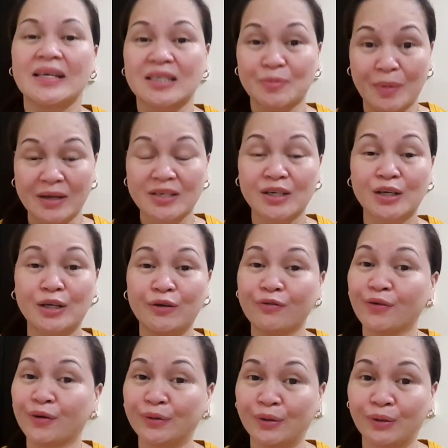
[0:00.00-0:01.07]
especially
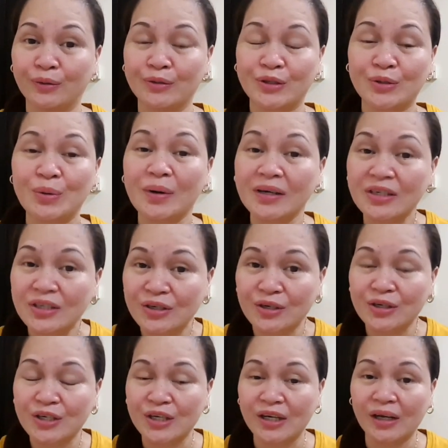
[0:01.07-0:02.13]
for those who are
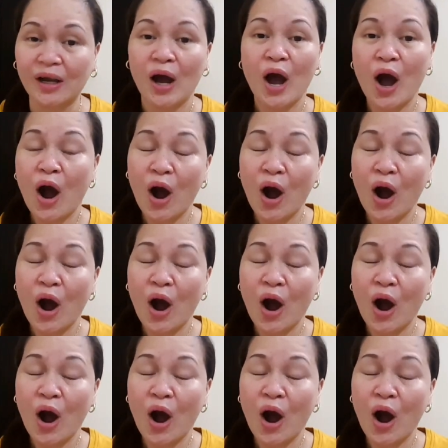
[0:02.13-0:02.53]
searching